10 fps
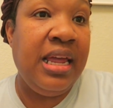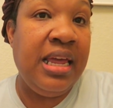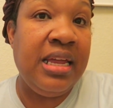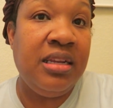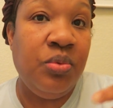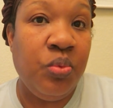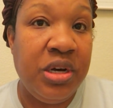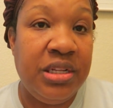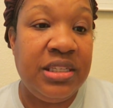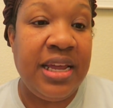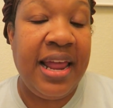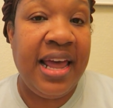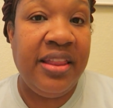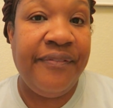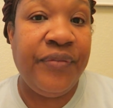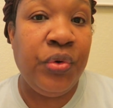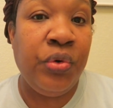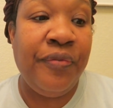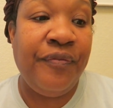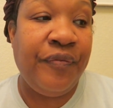in ones that had the
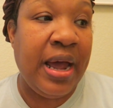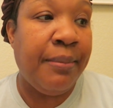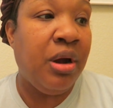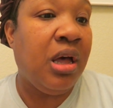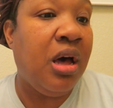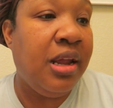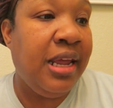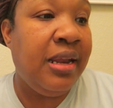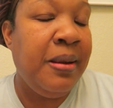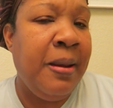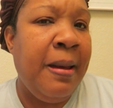full fabric on it,